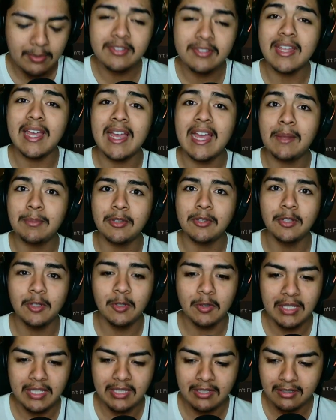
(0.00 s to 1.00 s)

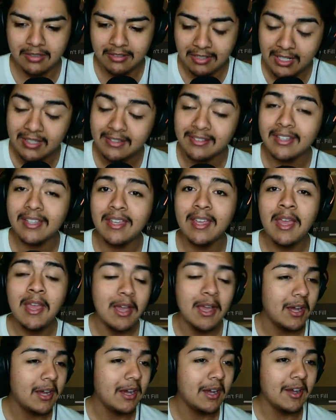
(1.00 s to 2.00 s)
Absolutely crazy.
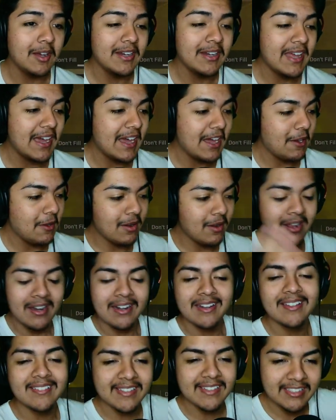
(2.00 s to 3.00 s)
Now
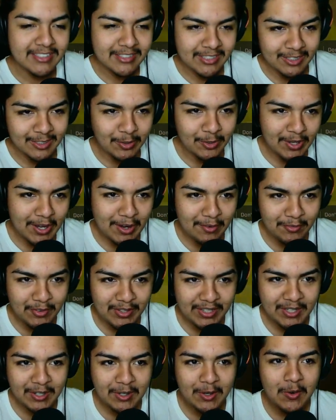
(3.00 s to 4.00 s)
let's get into the loadout
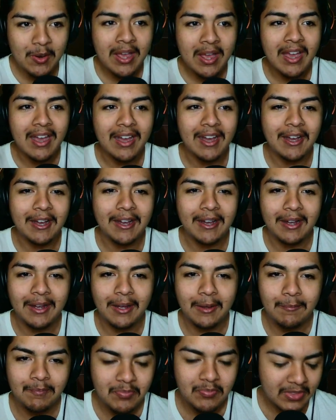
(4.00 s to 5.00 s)
video.
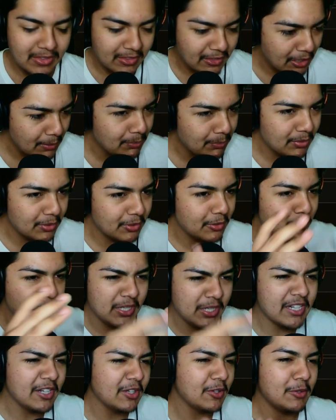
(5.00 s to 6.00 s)
We're
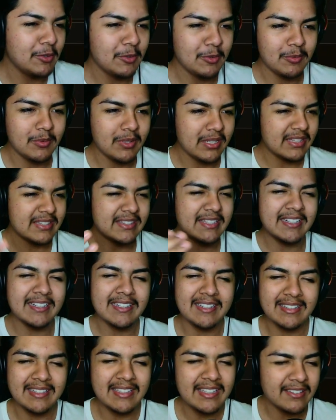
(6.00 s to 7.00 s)
gonna go.
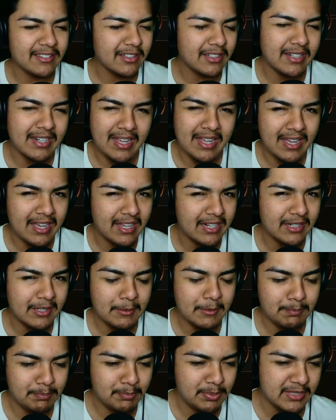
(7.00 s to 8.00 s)
These are
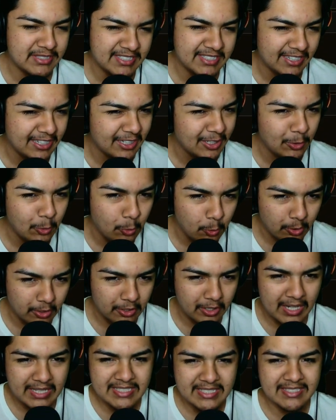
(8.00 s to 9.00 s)
non-particular
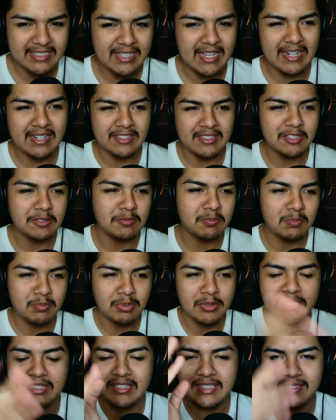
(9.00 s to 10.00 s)
order. I just kind of just
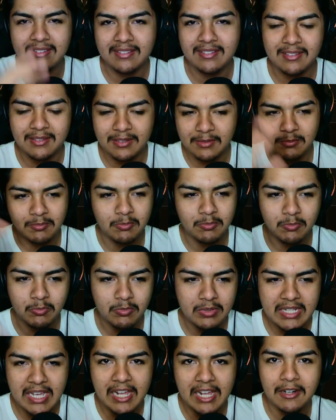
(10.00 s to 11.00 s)
put this in
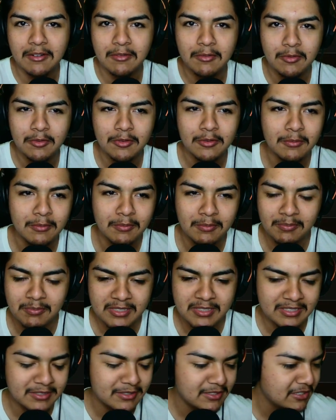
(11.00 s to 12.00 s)

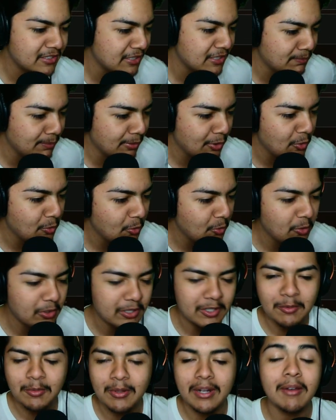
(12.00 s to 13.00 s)
non-typical
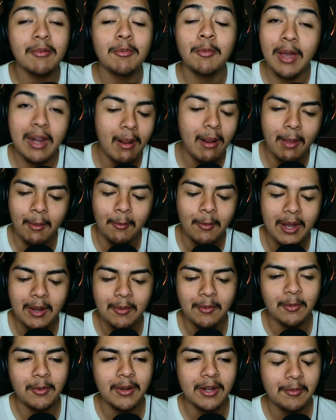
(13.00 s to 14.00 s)
order.
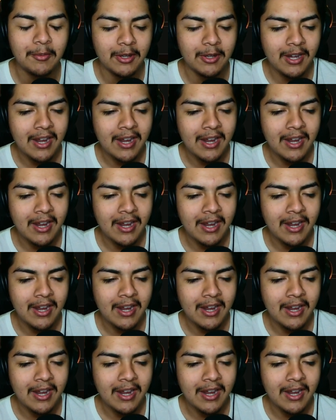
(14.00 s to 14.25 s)
Whatever.